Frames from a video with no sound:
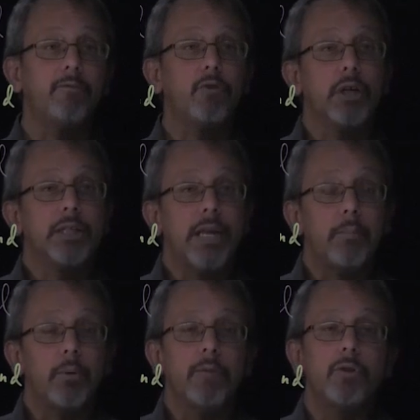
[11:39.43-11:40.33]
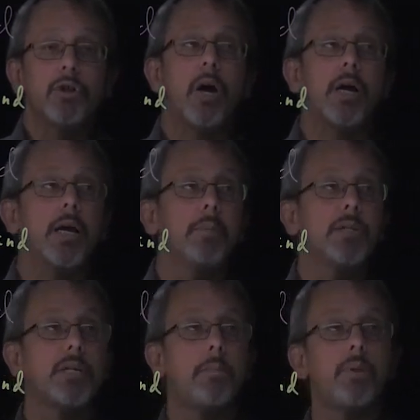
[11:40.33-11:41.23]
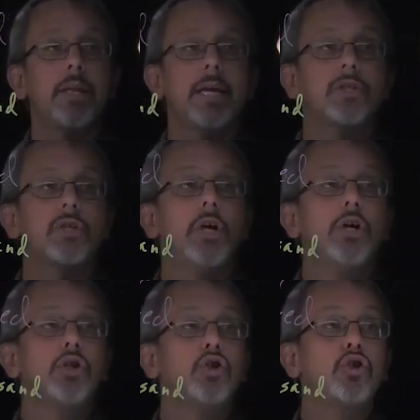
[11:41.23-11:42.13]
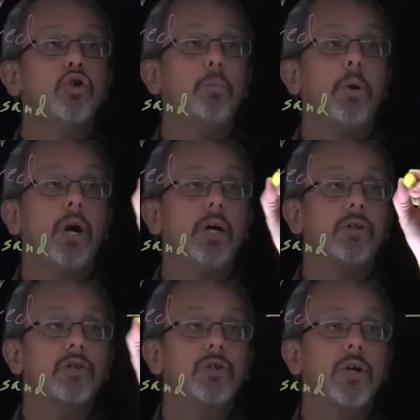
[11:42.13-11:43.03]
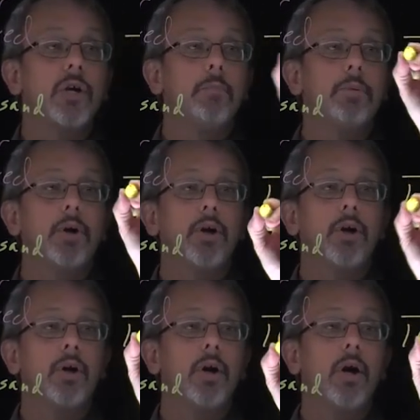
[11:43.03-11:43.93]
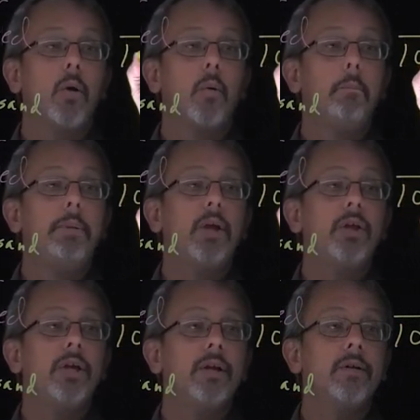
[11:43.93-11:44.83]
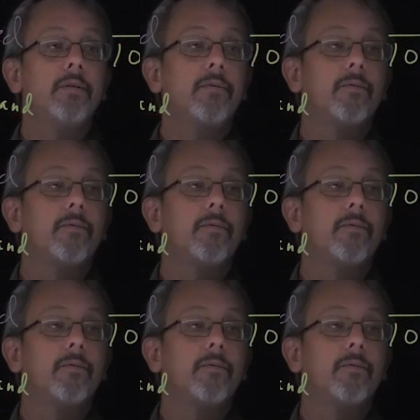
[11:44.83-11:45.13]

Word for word: For example, if you're talking about something that's 2 parts per billion,